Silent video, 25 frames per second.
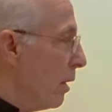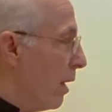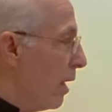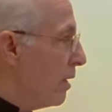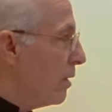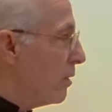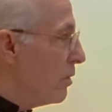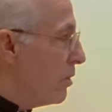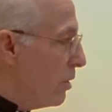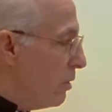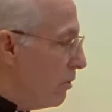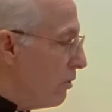
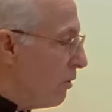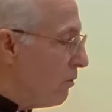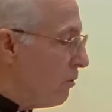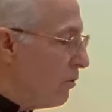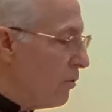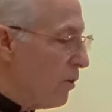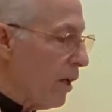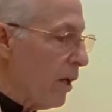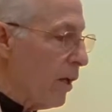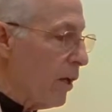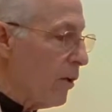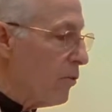Yet Jesus
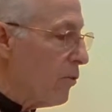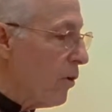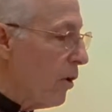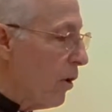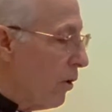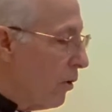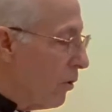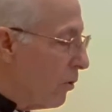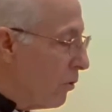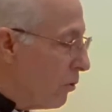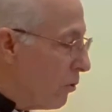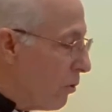says,
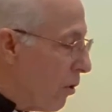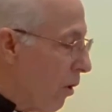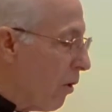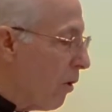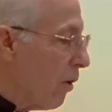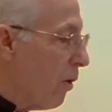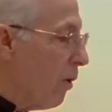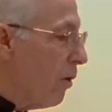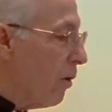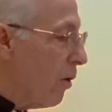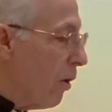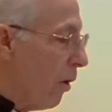
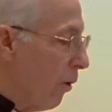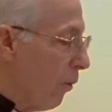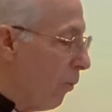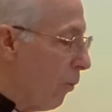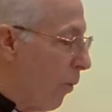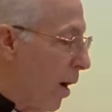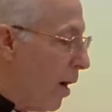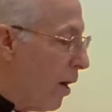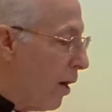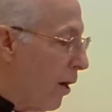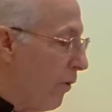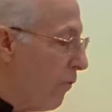turn
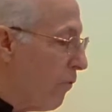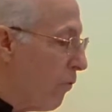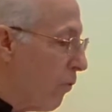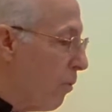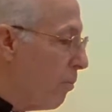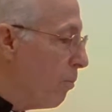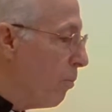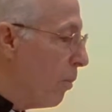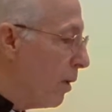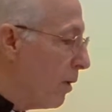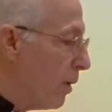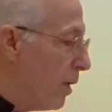away
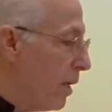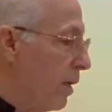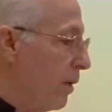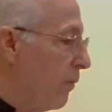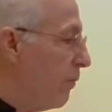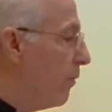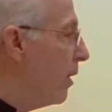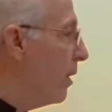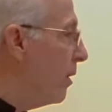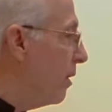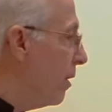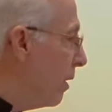from
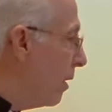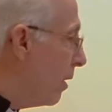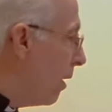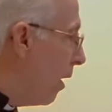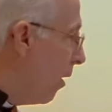believing